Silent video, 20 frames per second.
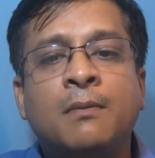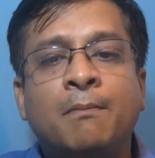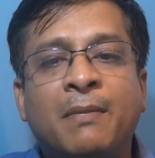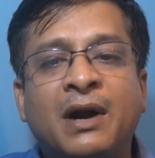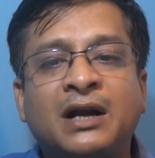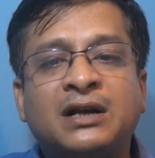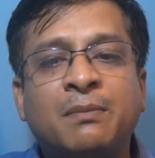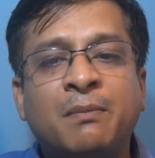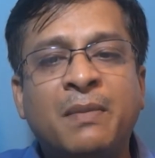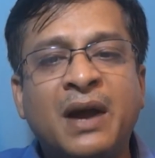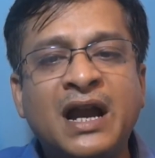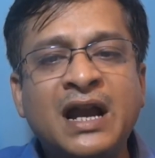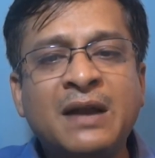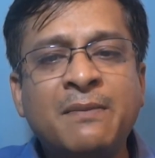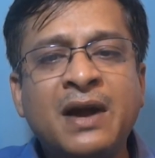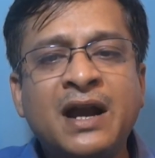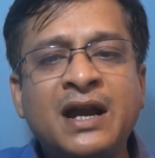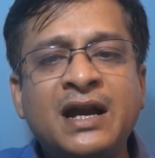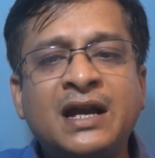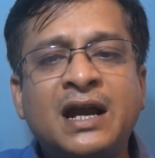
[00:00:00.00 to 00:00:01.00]
but many
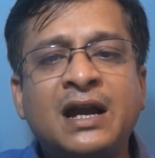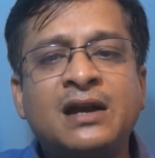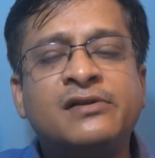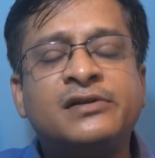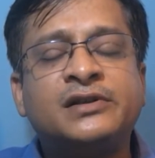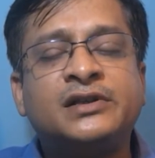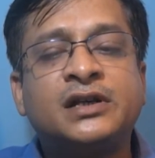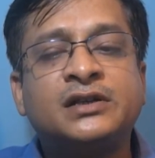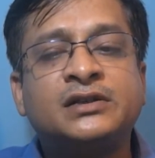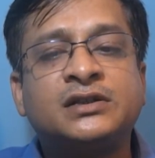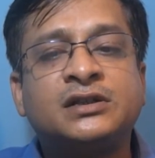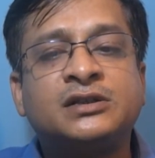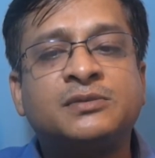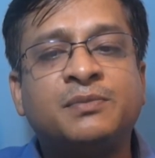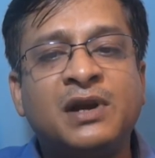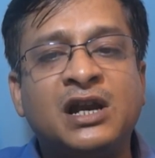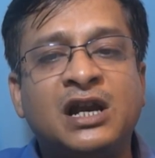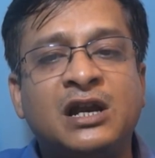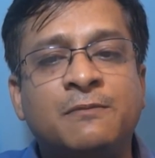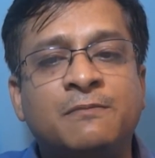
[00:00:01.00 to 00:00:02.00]
medical researchers
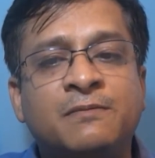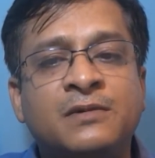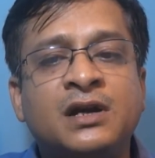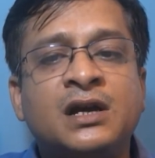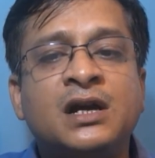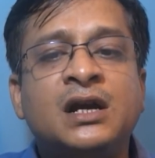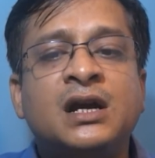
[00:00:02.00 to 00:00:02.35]
believe